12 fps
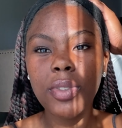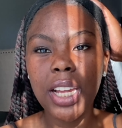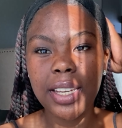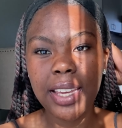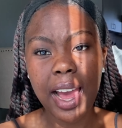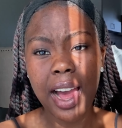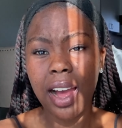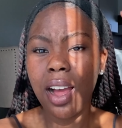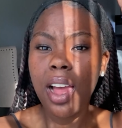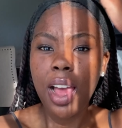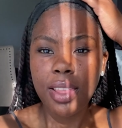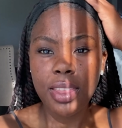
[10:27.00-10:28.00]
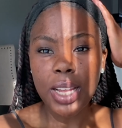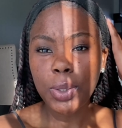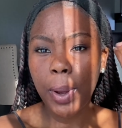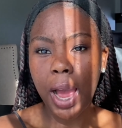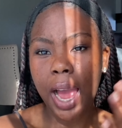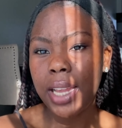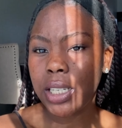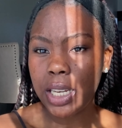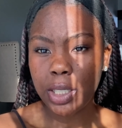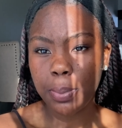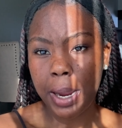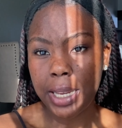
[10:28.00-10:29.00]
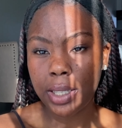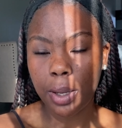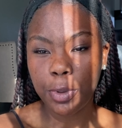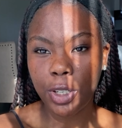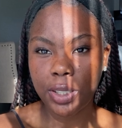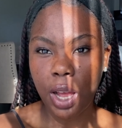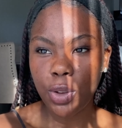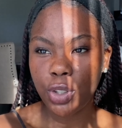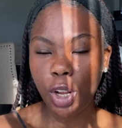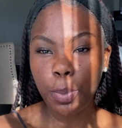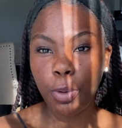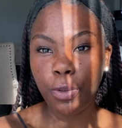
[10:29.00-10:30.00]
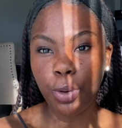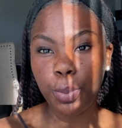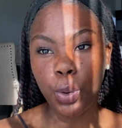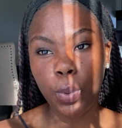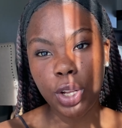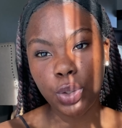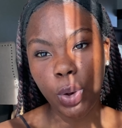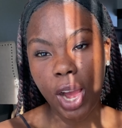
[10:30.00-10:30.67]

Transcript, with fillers: yeah that's why i changed my subjects i was not performing well so